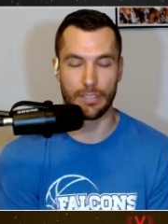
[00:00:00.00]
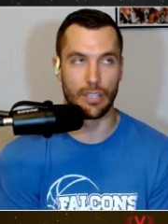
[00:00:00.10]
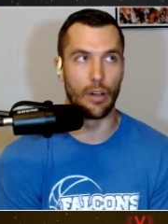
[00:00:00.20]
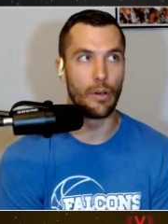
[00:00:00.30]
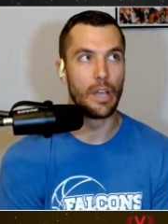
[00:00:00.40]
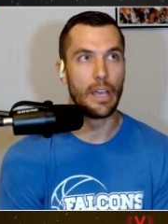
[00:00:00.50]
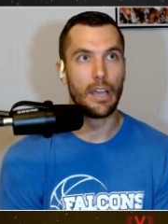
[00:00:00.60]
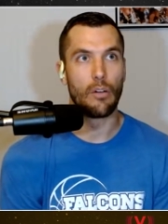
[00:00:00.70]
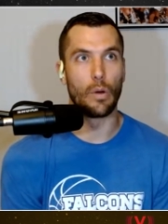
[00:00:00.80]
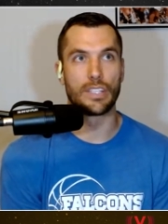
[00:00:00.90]
So
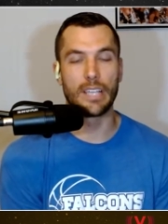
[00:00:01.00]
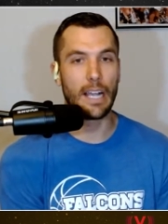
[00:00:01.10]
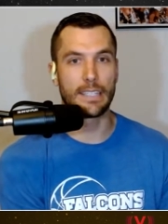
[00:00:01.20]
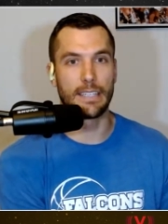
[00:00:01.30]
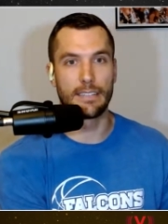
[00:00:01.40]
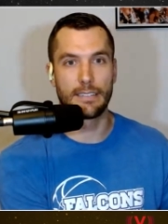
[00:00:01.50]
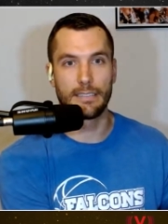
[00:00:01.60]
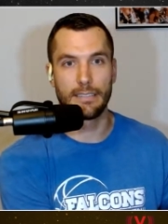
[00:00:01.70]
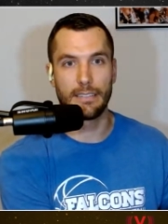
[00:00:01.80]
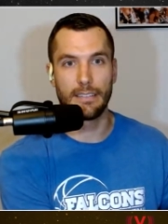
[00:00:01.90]
what sucks is